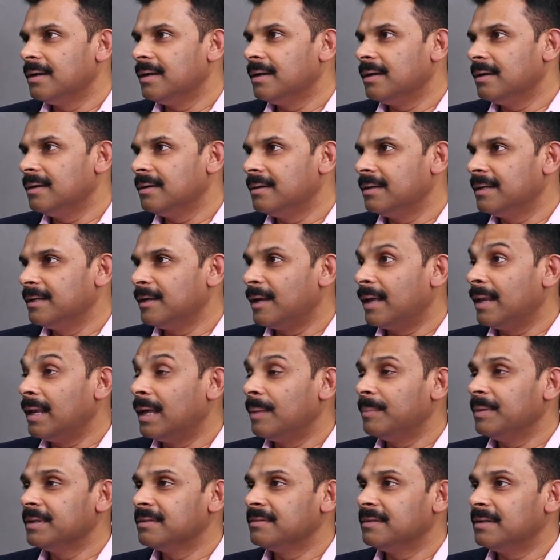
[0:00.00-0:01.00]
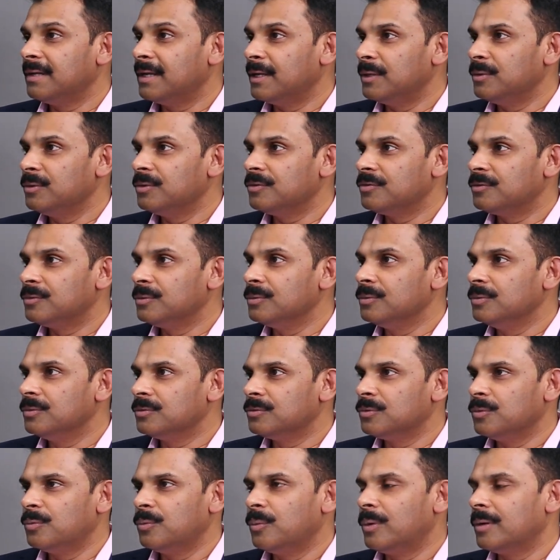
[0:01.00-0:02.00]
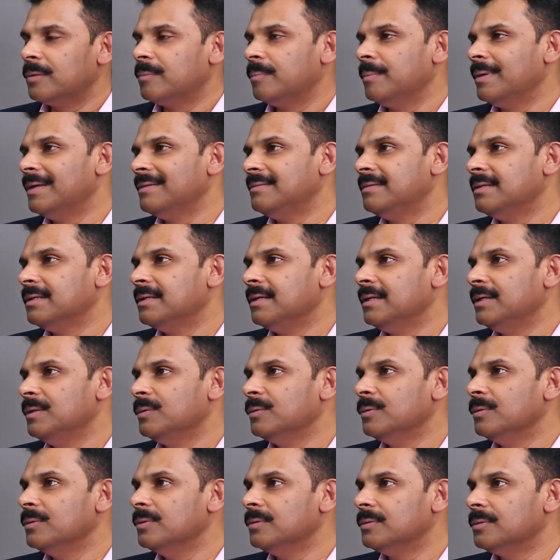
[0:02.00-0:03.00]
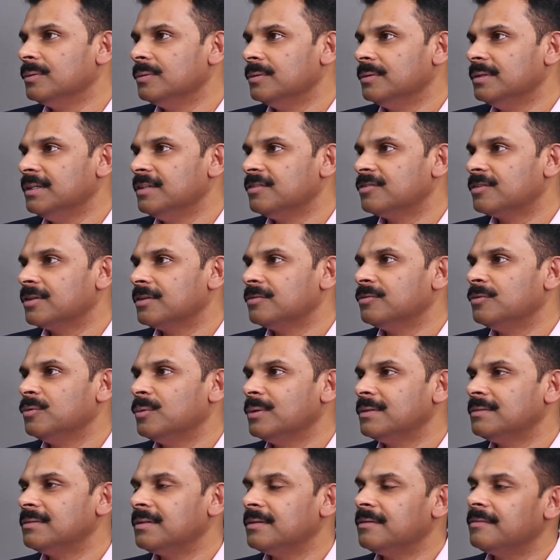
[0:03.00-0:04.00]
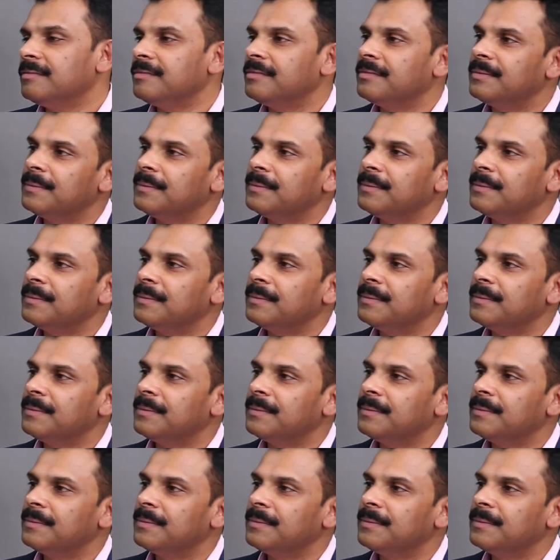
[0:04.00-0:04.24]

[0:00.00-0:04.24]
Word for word: uh, in alarming scenarios too. So what basically you do to de-stress yourself?